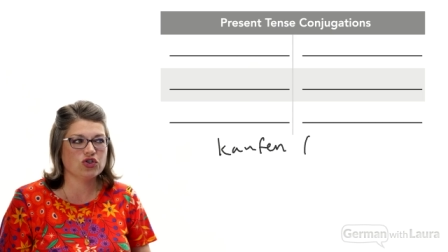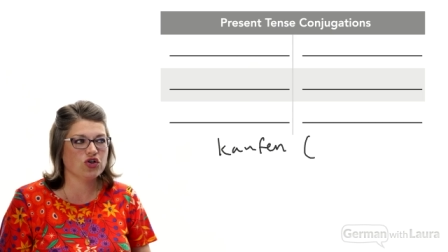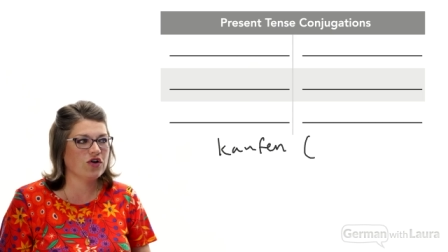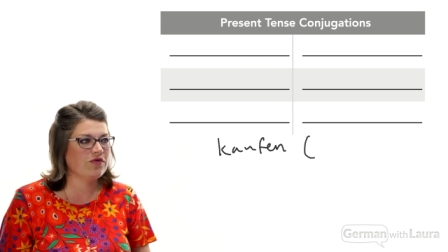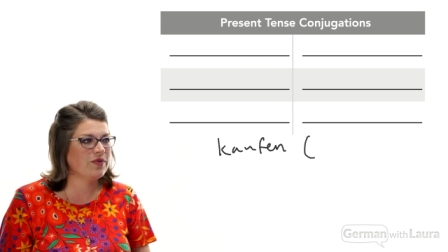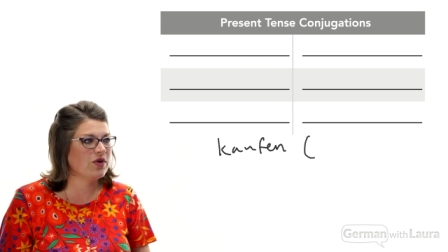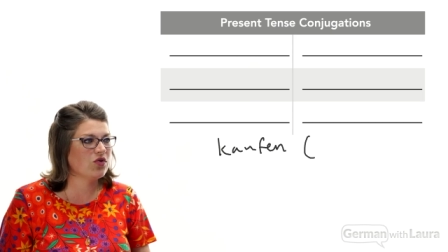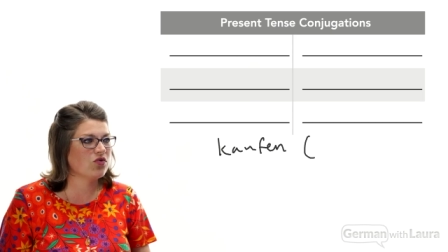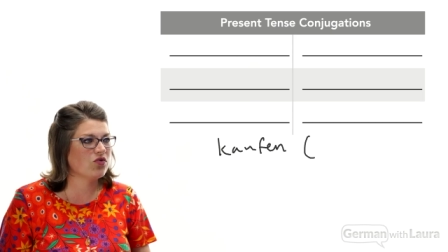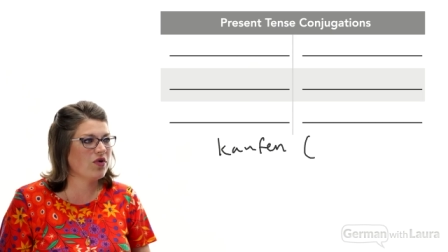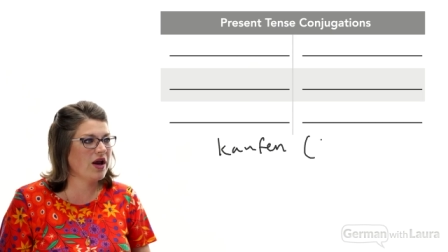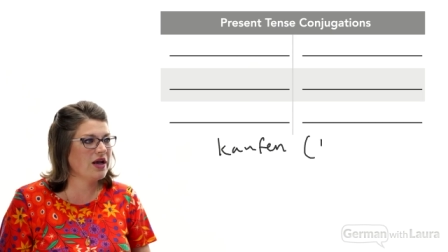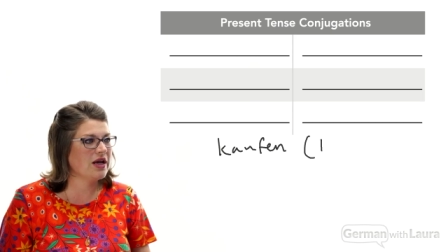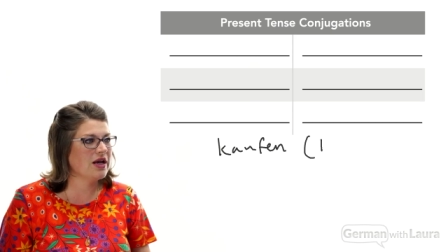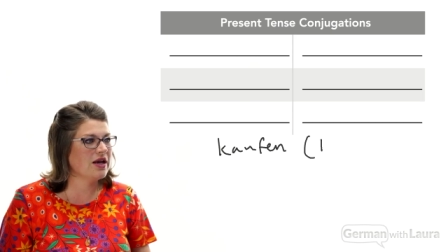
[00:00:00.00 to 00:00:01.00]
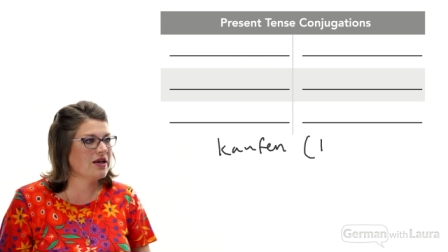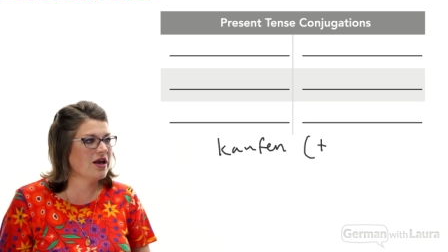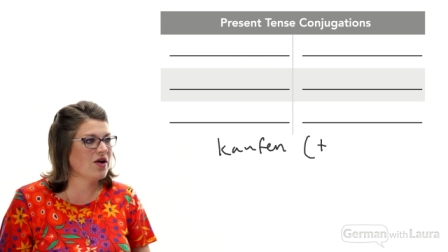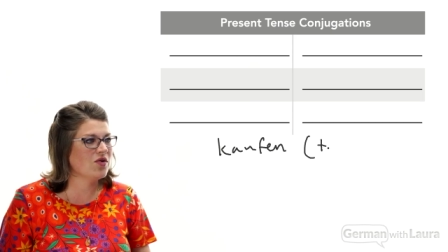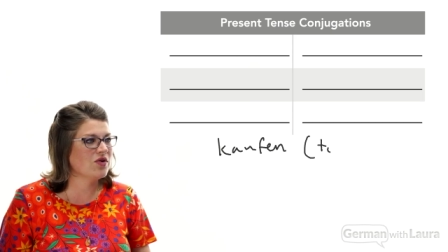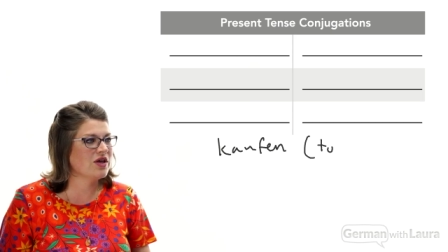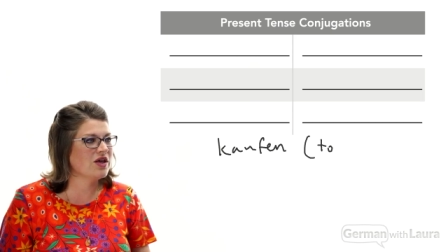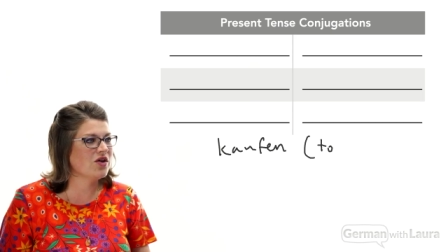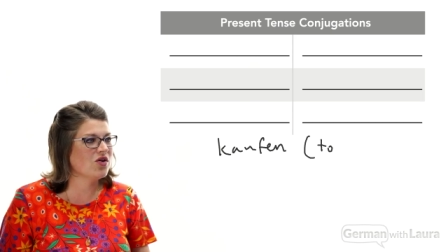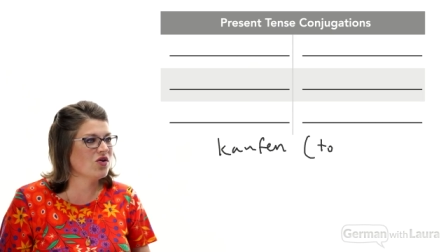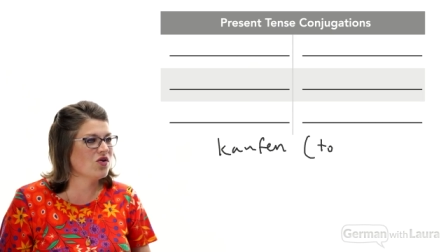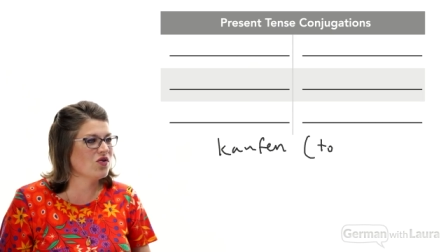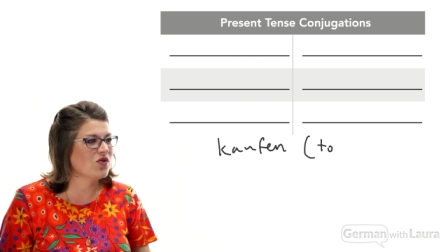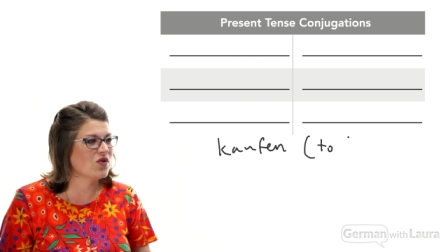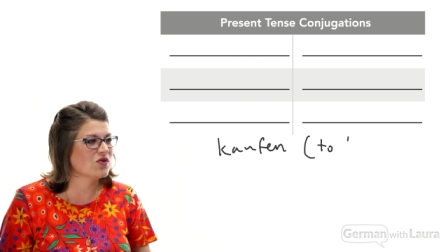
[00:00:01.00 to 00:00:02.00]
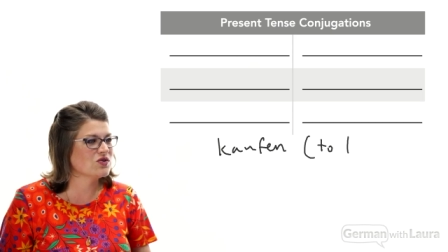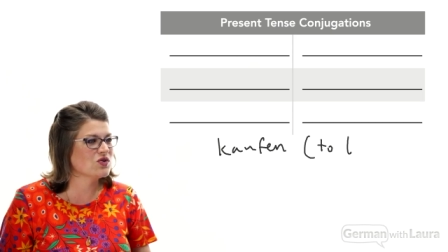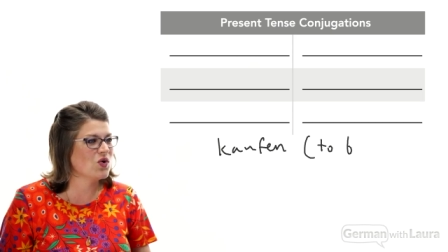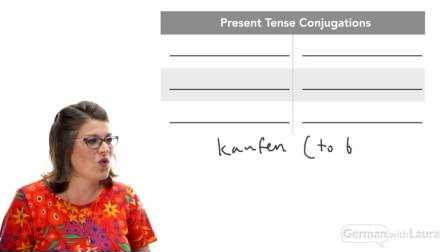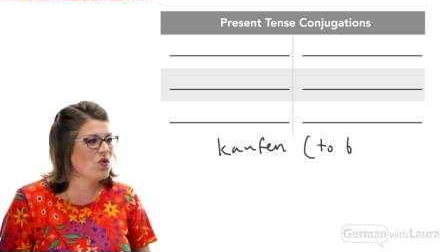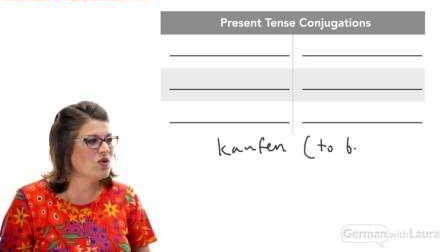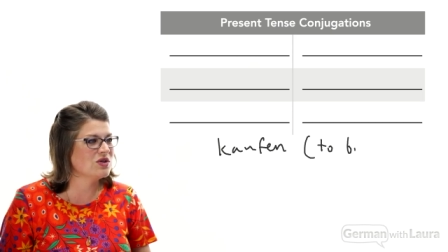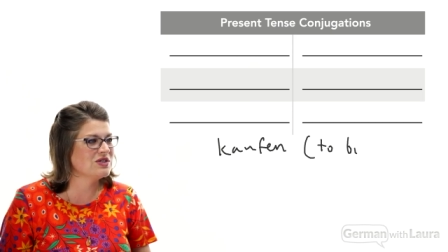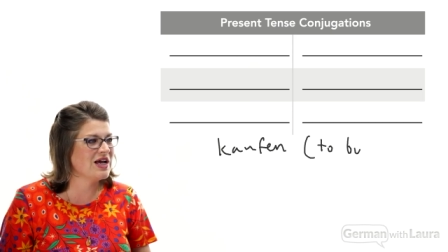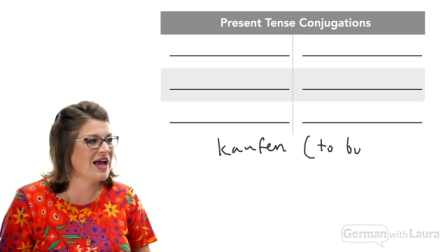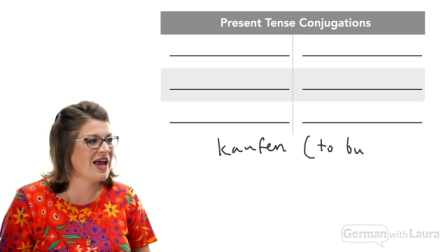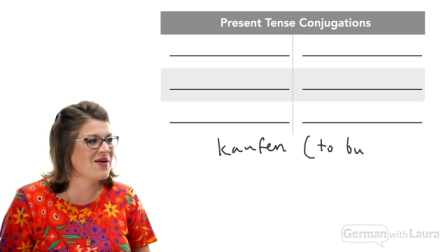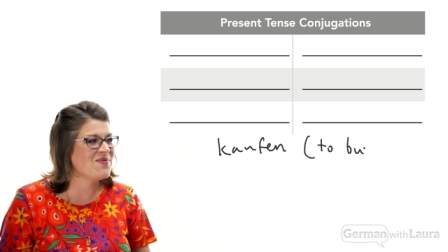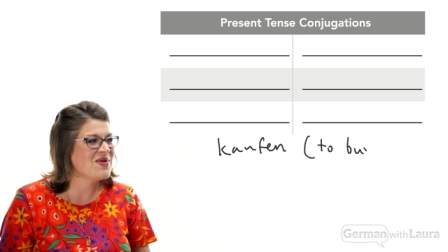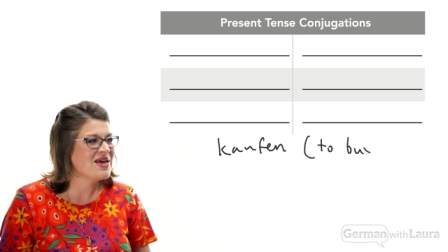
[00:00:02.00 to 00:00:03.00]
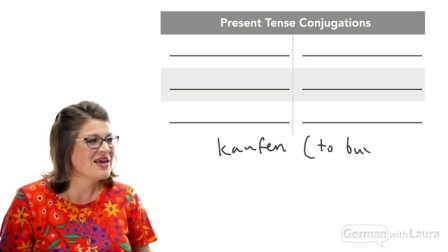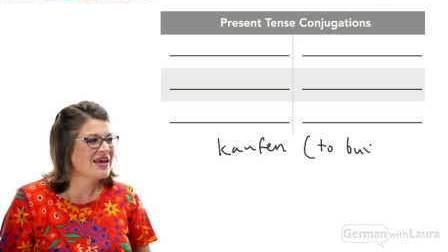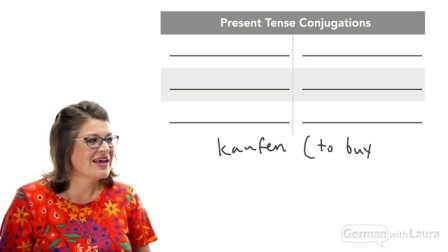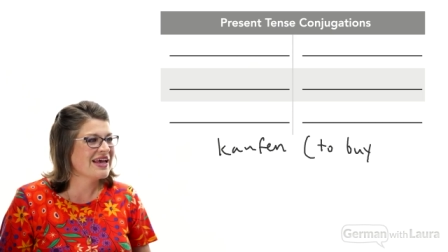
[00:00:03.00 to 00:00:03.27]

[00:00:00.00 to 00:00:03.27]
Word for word: Should have been writing it down here this whole time.